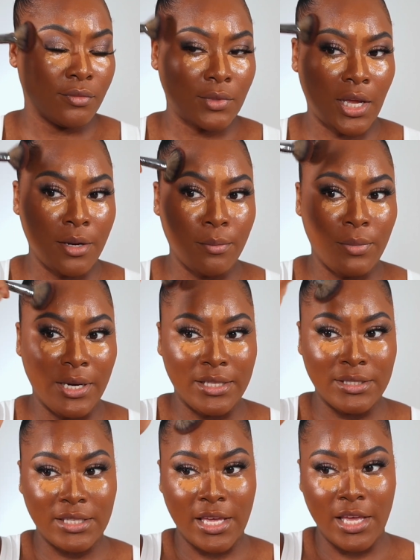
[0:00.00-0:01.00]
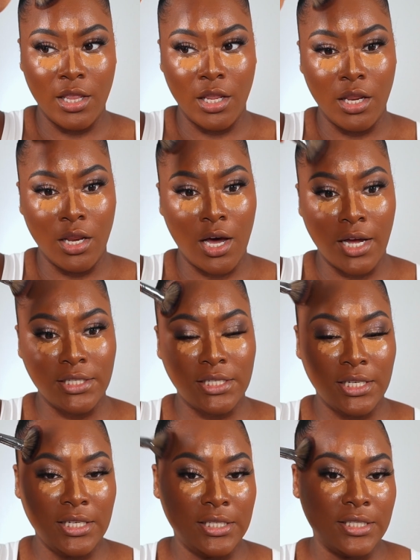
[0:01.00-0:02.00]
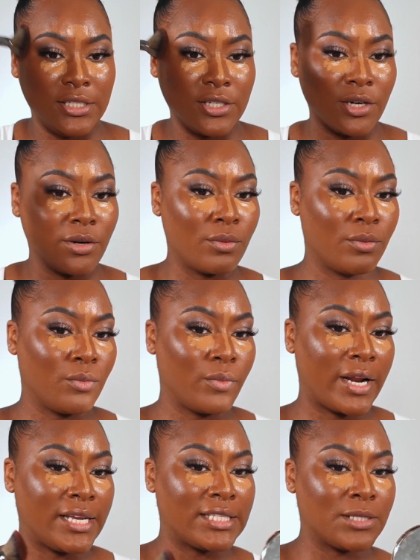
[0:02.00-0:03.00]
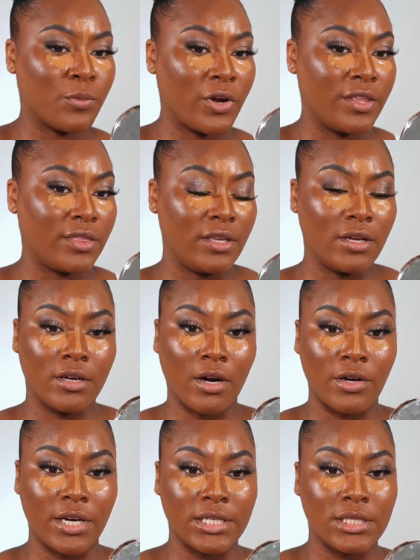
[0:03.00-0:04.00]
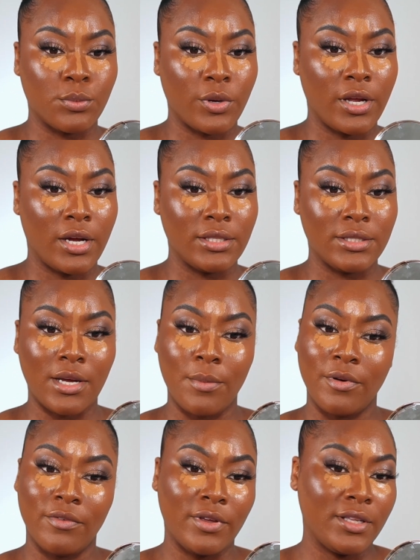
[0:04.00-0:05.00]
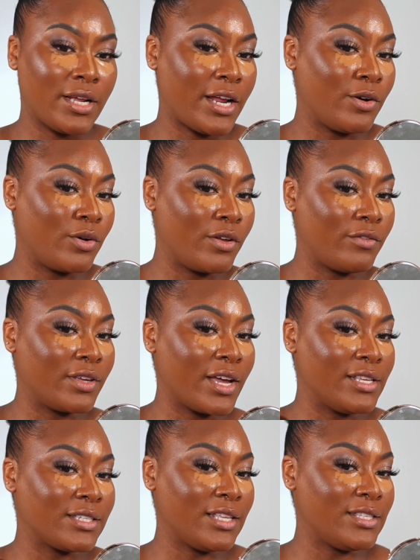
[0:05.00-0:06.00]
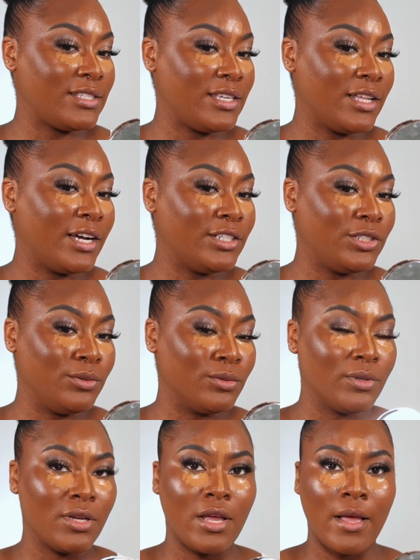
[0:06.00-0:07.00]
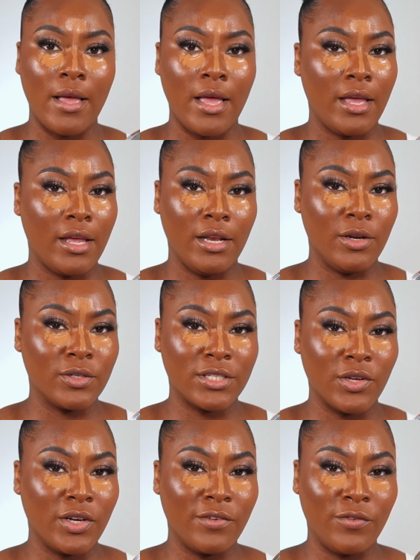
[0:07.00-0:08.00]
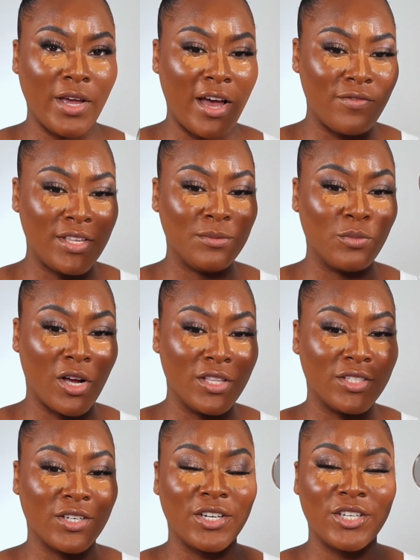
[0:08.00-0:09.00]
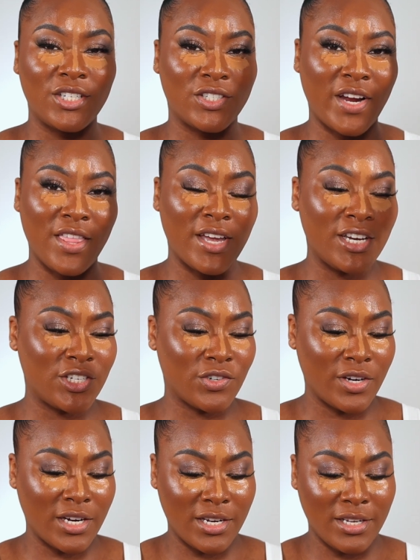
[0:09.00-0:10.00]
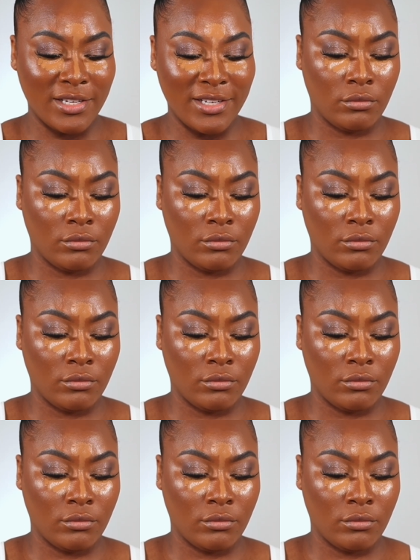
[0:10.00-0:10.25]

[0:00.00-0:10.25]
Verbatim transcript: And it blends a lot easier when I spray the Garnier spray on top of it. I don't know if you guys can see that. Do. It looks good. If you have this bronzer, try that trick.